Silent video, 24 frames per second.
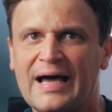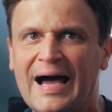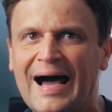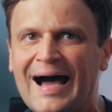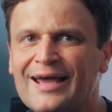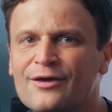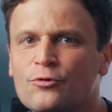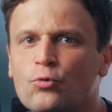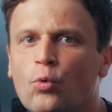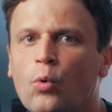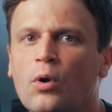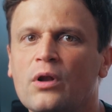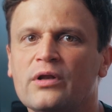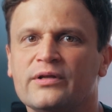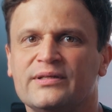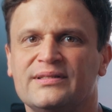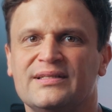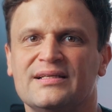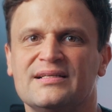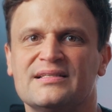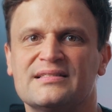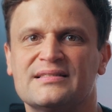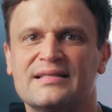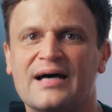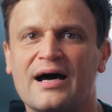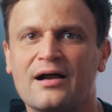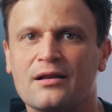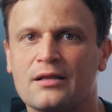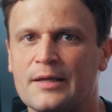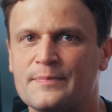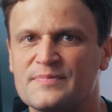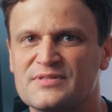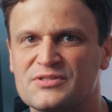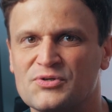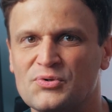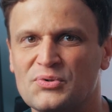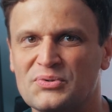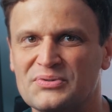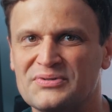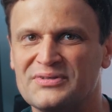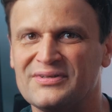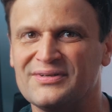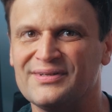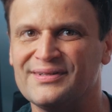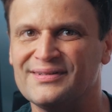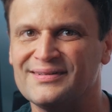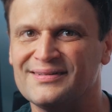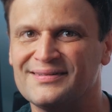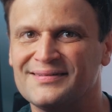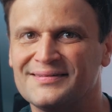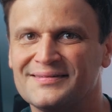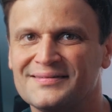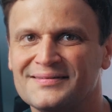high-quality Starlapse content.